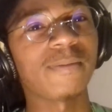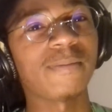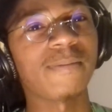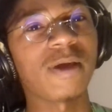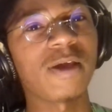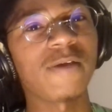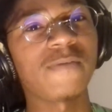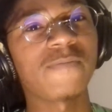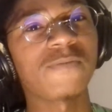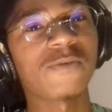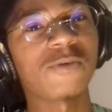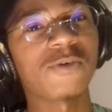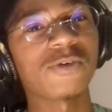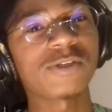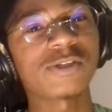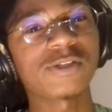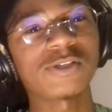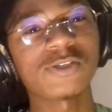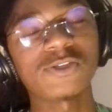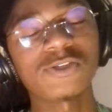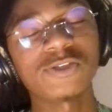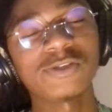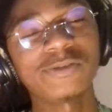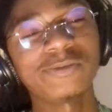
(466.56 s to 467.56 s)
May
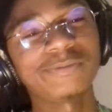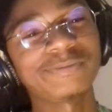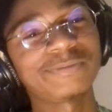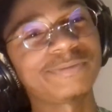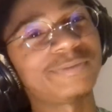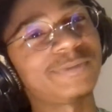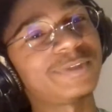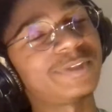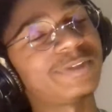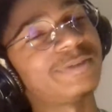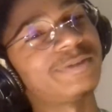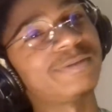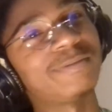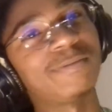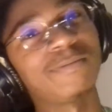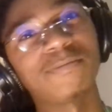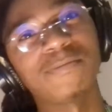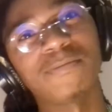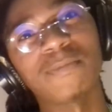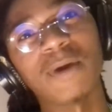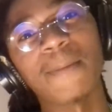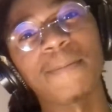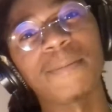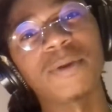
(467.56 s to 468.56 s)
4th, too?
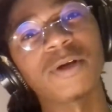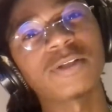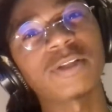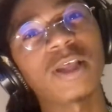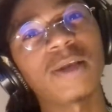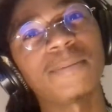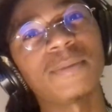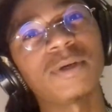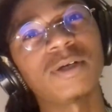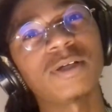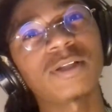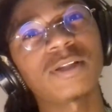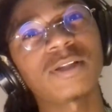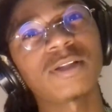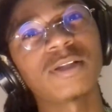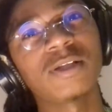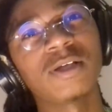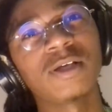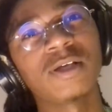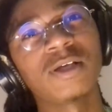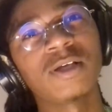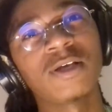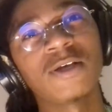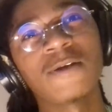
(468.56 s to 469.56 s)
My birthday month?
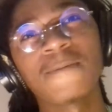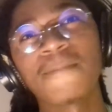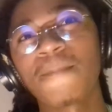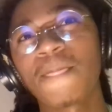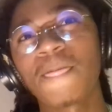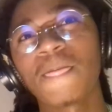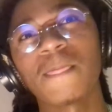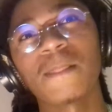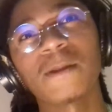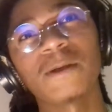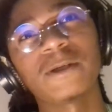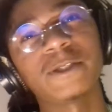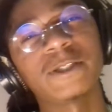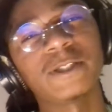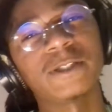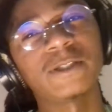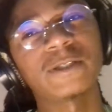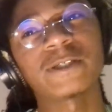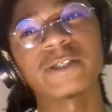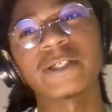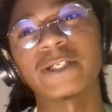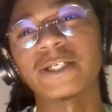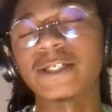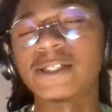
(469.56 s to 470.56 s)

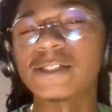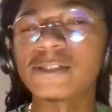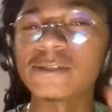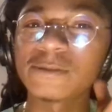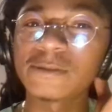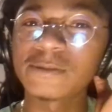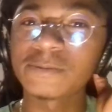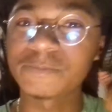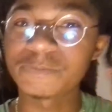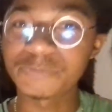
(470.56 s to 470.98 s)
Okay.